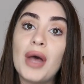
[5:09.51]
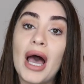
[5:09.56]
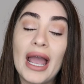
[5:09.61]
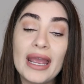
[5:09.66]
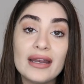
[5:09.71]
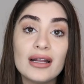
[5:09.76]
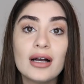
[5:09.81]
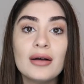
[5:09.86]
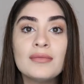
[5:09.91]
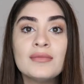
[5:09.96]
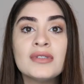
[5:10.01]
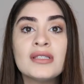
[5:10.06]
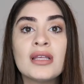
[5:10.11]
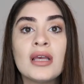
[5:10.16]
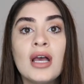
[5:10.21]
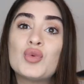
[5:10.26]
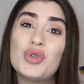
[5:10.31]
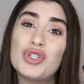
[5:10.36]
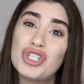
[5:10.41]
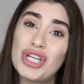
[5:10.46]
items,
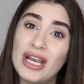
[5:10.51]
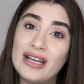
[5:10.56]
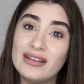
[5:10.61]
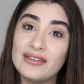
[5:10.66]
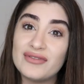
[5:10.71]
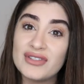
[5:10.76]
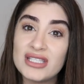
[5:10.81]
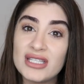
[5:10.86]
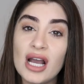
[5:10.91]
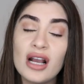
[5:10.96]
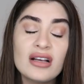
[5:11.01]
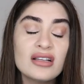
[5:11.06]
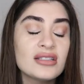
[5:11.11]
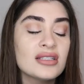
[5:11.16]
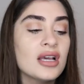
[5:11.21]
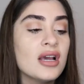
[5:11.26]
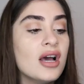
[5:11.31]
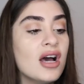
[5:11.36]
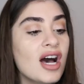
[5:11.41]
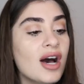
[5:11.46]
which kind of sucks.